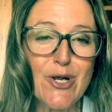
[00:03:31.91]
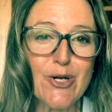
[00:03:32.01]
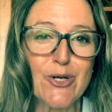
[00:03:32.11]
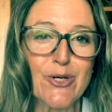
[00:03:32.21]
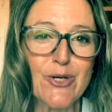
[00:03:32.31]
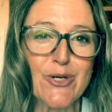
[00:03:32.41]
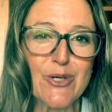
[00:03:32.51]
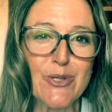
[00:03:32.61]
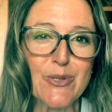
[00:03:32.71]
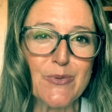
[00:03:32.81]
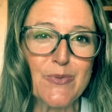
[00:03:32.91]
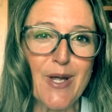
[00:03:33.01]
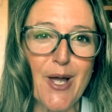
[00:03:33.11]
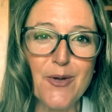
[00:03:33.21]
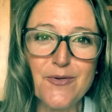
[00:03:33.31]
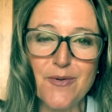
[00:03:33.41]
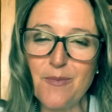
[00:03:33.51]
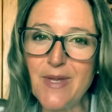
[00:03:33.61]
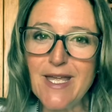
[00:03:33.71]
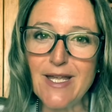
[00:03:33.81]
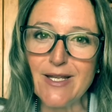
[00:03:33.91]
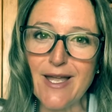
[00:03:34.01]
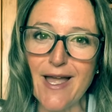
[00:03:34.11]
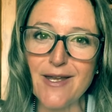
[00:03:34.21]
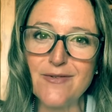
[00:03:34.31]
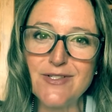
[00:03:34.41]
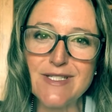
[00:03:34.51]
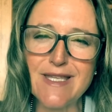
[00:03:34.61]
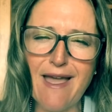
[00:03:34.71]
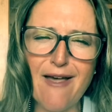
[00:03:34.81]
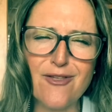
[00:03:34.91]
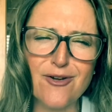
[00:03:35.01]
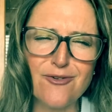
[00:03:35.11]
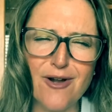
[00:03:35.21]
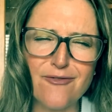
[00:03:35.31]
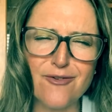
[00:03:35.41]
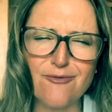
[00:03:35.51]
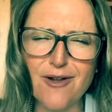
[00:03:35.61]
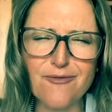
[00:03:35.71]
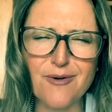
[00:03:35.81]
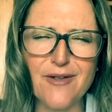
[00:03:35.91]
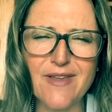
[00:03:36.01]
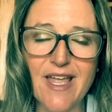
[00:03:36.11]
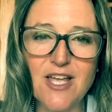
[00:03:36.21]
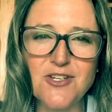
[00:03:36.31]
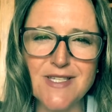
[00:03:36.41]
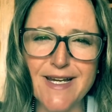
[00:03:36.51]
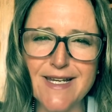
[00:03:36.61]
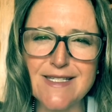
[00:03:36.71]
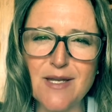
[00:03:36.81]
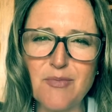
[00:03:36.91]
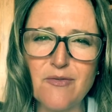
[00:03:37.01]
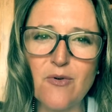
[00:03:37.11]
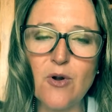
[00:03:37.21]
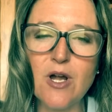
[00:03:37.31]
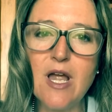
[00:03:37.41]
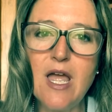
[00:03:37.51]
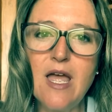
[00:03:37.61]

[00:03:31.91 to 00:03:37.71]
Her alpha men kind of just, yeah, they're gruff and rough around the edges, like I said before,